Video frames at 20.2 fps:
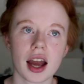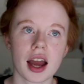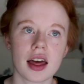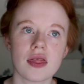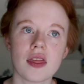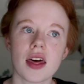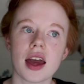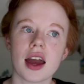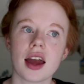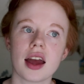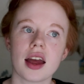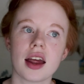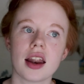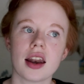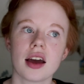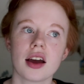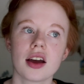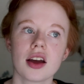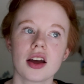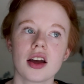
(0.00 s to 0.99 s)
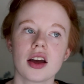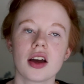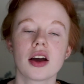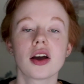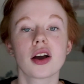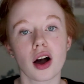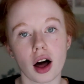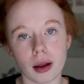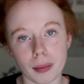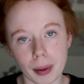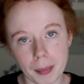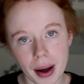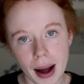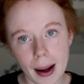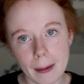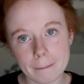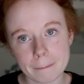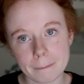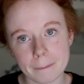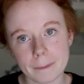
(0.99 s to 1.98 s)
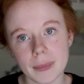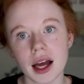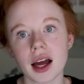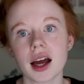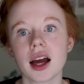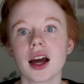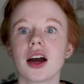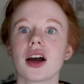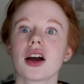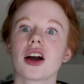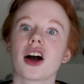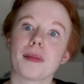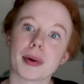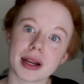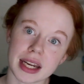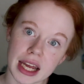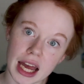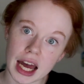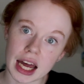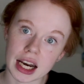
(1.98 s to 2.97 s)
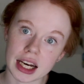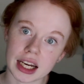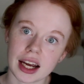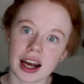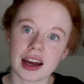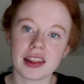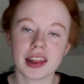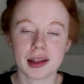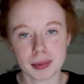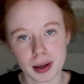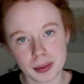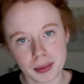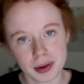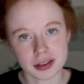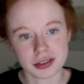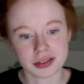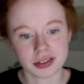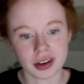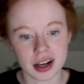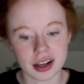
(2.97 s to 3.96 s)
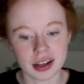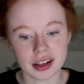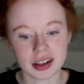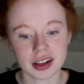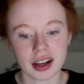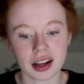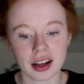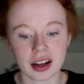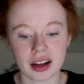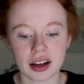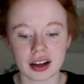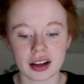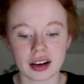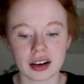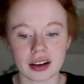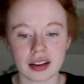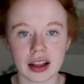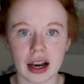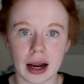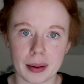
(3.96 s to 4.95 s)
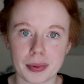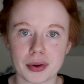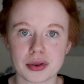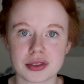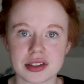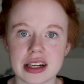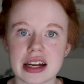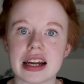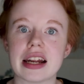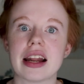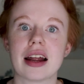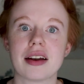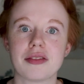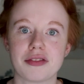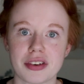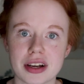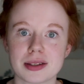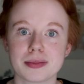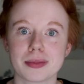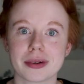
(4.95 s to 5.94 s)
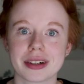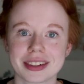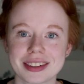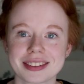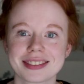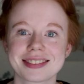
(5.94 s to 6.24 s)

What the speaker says: and then called my mom, called my dad, and then my best friend, and then I posted it on Facebook.